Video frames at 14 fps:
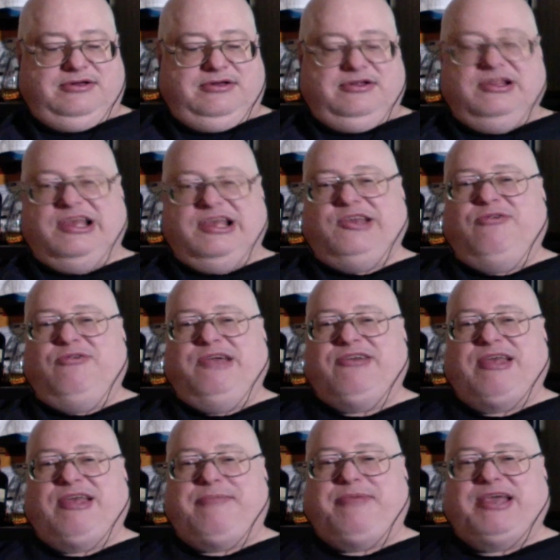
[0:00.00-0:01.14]
Like, you don't hear
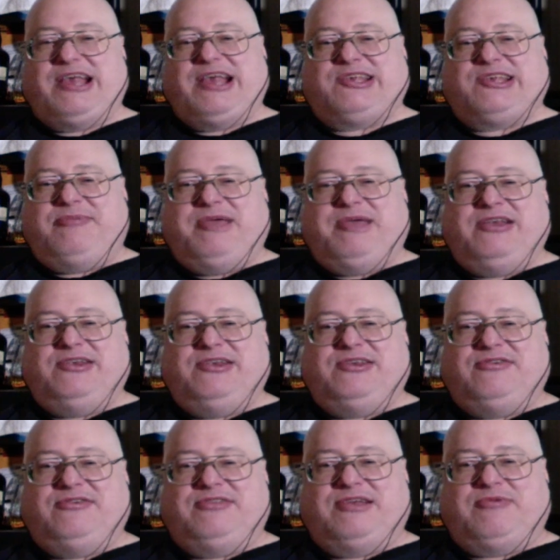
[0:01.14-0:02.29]
that big ass sound like you do.
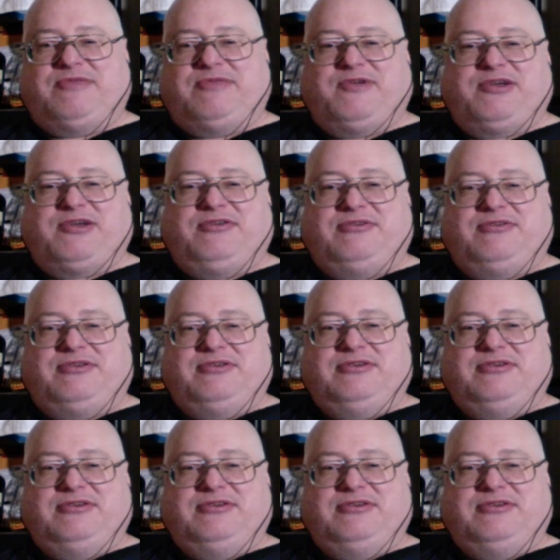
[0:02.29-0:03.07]
Like, what the fuck are you doing?